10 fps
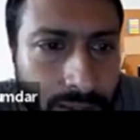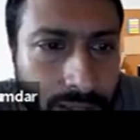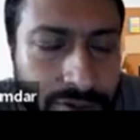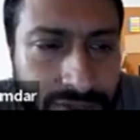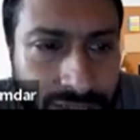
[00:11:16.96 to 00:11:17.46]

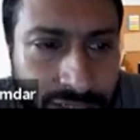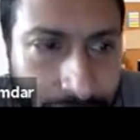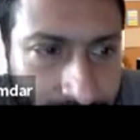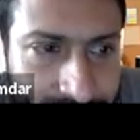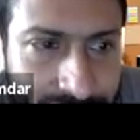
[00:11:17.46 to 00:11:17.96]
Now that
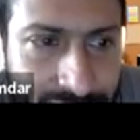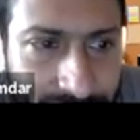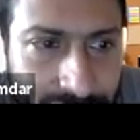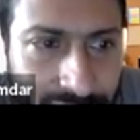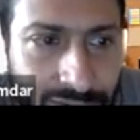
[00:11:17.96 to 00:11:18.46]
means
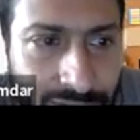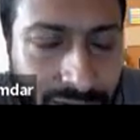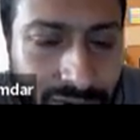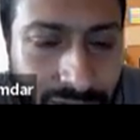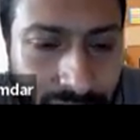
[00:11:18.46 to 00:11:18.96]

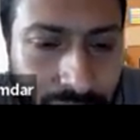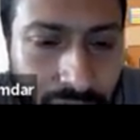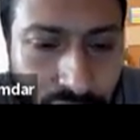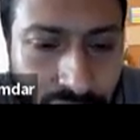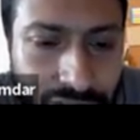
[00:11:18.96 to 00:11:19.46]

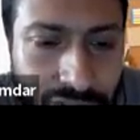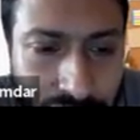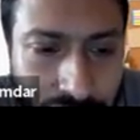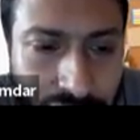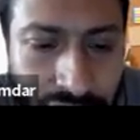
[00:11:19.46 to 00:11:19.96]
what we need
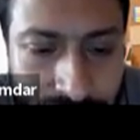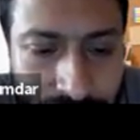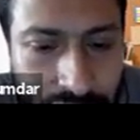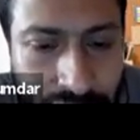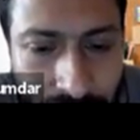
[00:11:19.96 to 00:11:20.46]
to do is
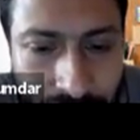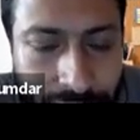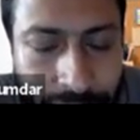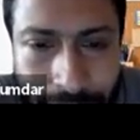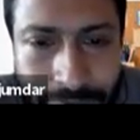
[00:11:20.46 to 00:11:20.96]
we'll,
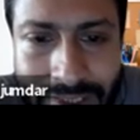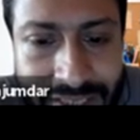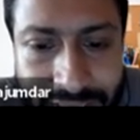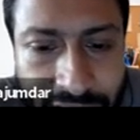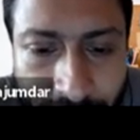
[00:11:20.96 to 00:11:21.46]
if, if it's
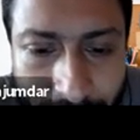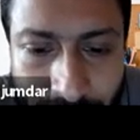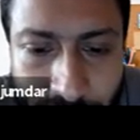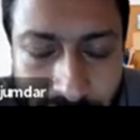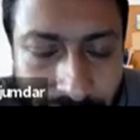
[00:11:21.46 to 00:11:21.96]
a game,
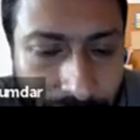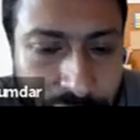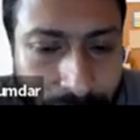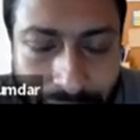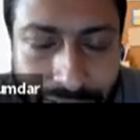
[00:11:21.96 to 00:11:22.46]
then we'll have
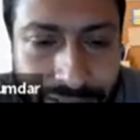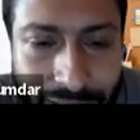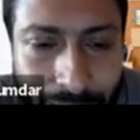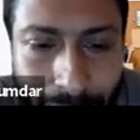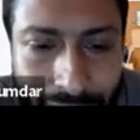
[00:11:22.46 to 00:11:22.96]
to play the
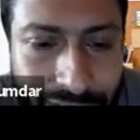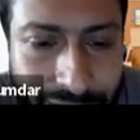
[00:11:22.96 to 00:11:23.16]
game many